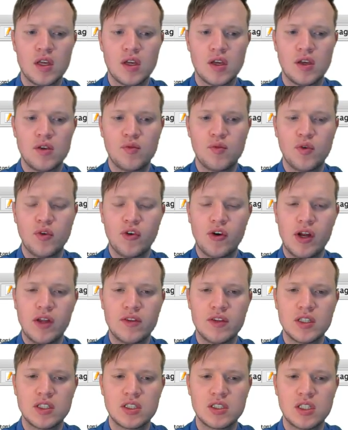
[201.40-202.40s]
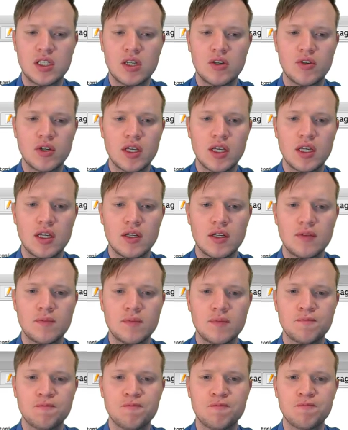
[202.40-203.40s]
If we run this now again,
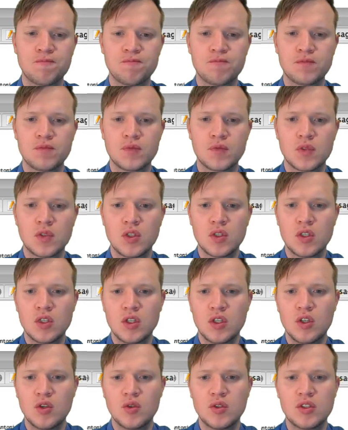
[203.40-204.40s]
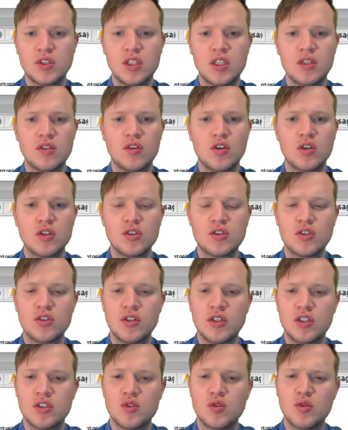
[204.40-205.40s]
you will see the answer
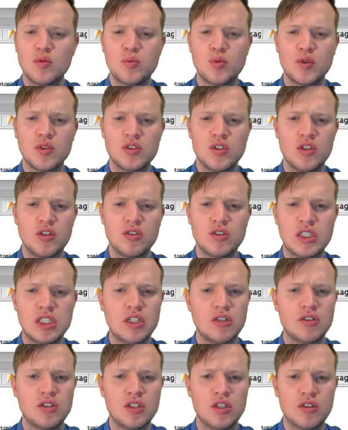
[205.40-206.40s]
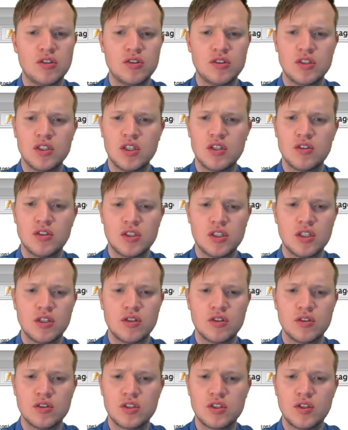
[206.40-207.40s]
is 2.00000.
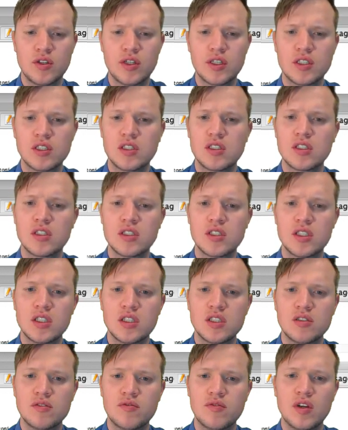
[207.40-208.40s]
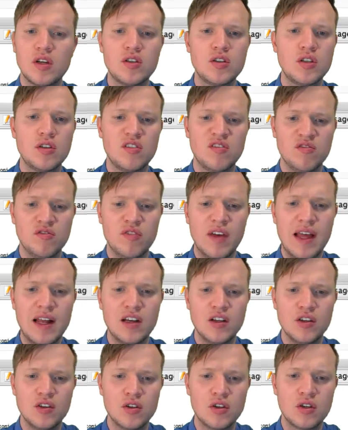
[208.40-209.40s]
So you can still see it's a floating
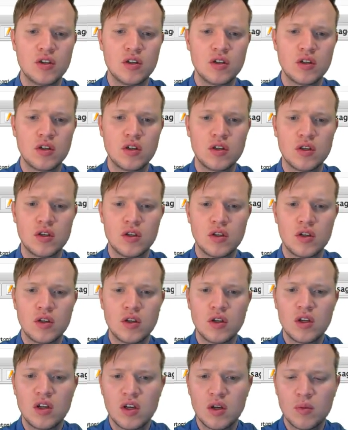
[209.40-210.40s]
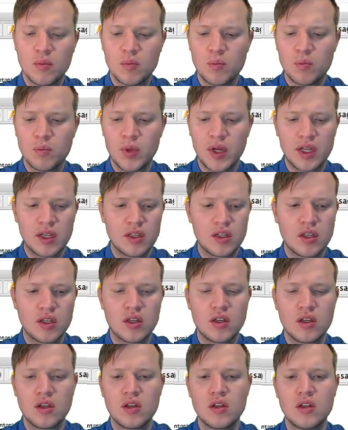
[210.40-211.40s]
value, but
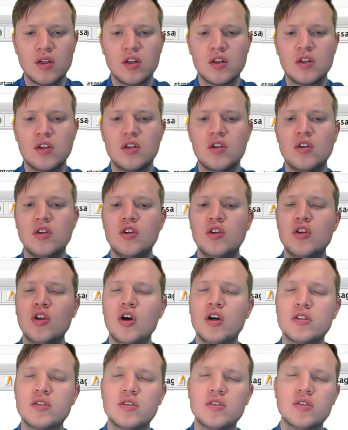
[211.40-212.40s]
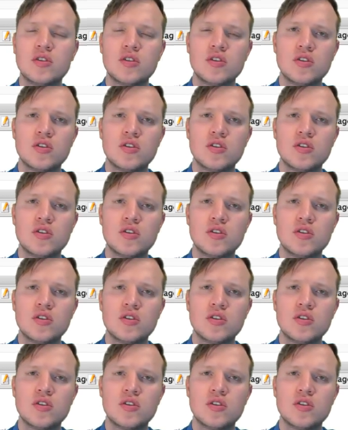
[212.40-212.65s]
not